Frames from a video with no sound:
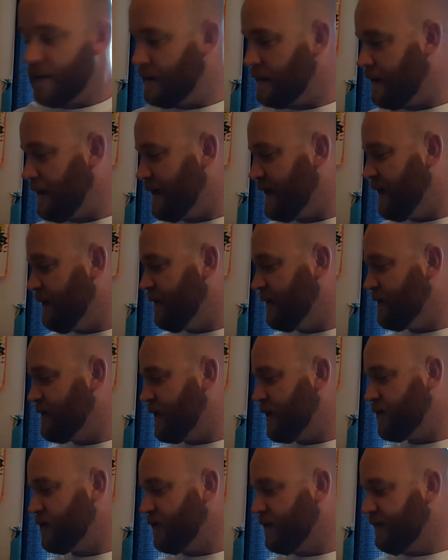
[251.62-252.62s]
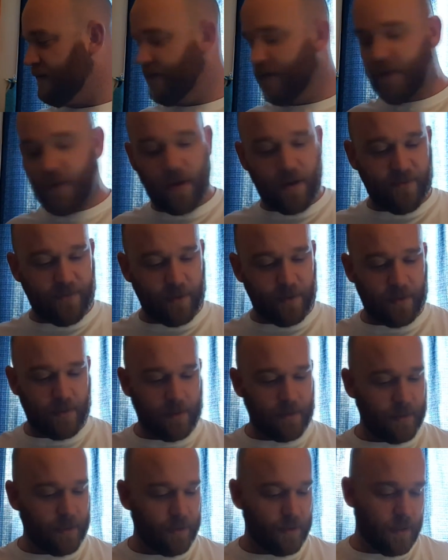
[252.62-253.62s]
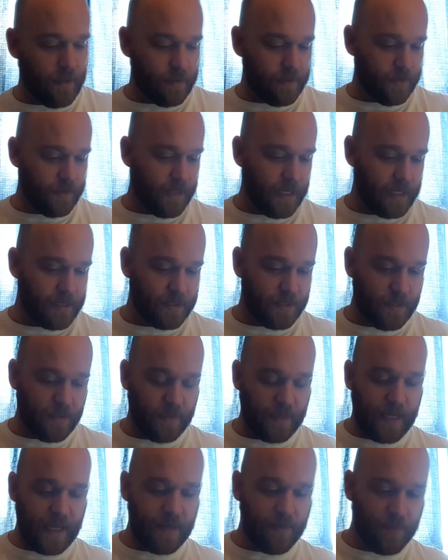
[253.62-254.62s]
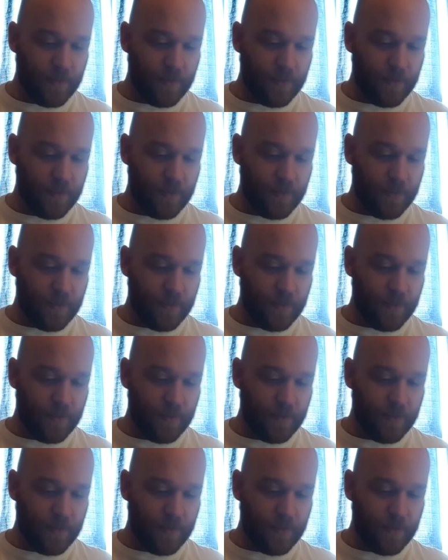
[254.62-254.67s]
I keep in touch with a few of you. You guys know that,